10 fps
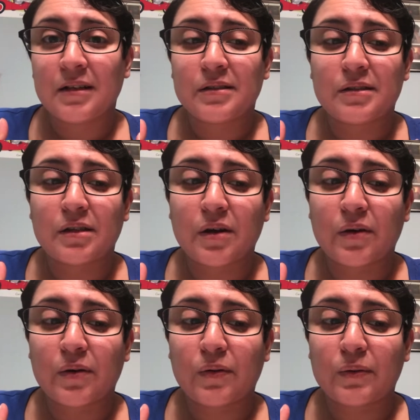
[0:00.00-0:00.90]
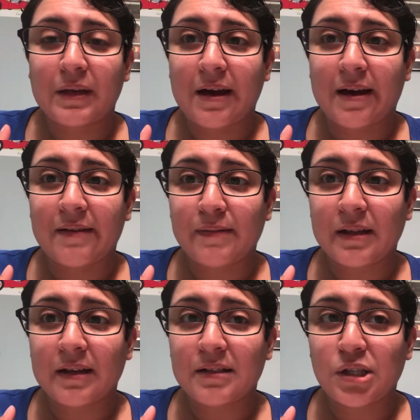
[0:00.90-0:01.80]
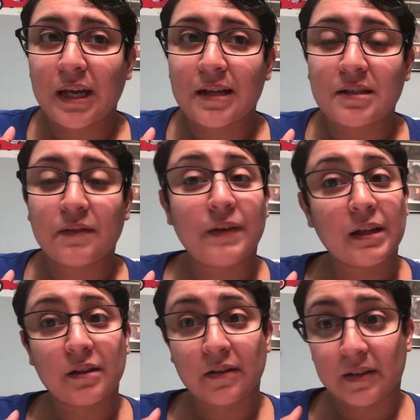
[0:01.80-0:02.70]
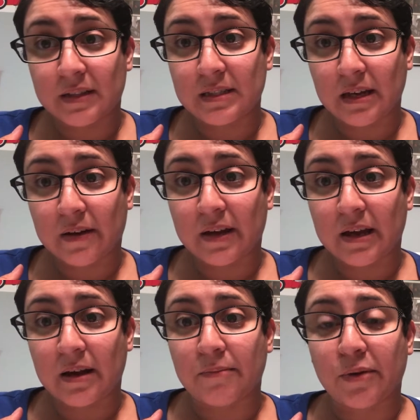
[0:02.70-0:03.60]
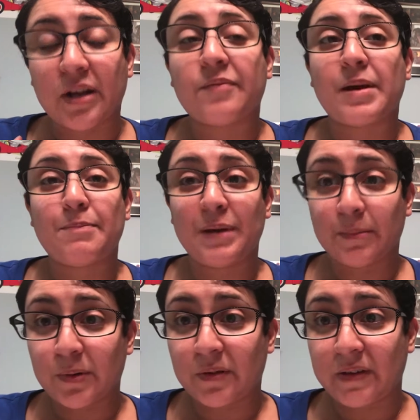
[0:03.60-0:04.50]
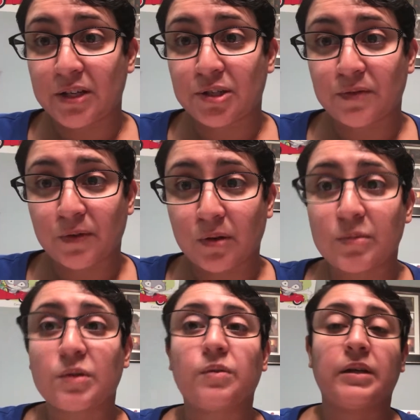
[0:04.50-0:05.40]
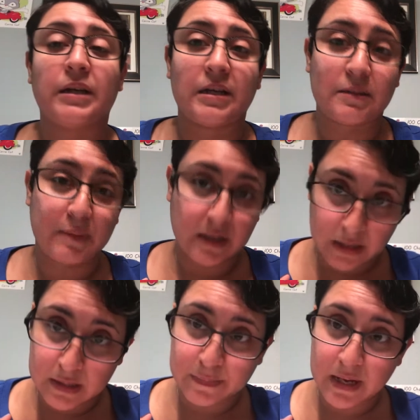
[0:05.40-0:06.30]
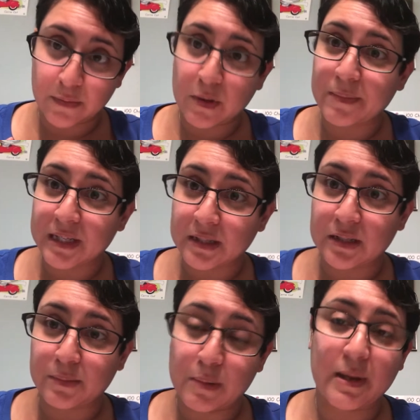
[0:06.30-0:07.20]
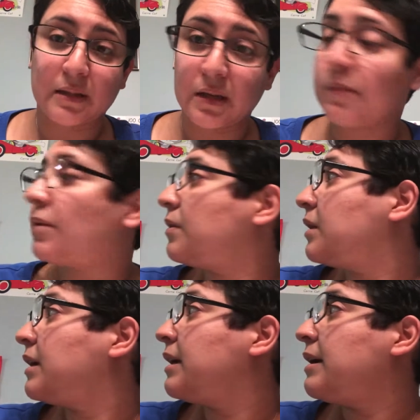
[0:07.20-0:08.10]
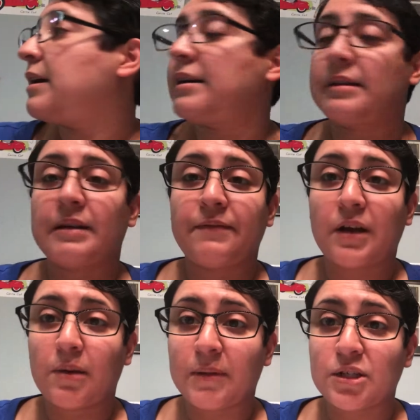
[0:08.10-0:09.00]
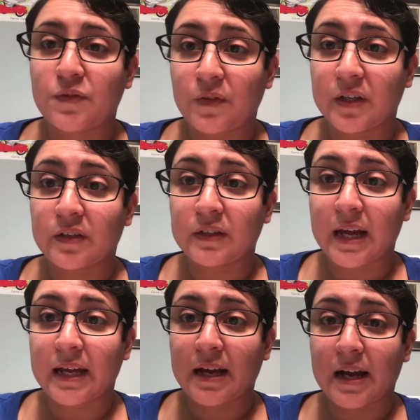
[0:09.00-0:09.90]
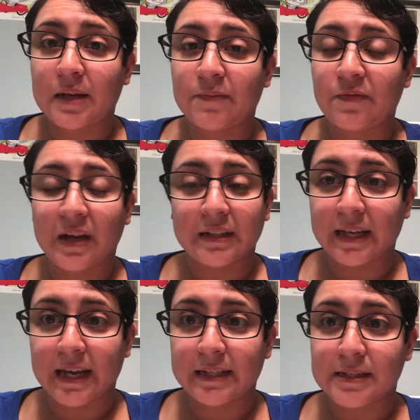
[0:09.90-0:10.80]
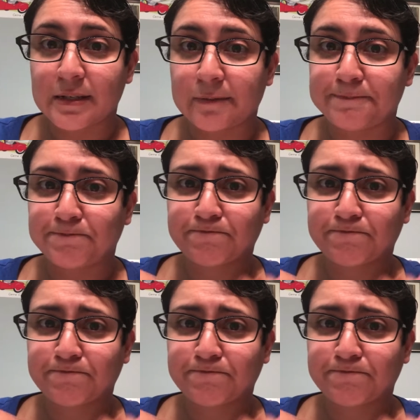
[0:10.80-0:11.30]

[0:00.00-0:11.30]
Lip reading: So yeah, I feel like a gigantic failure in this area. One of my big motivations for homeschooling is because I want my son to be bilingual, and I very much feel like I am failing at it. So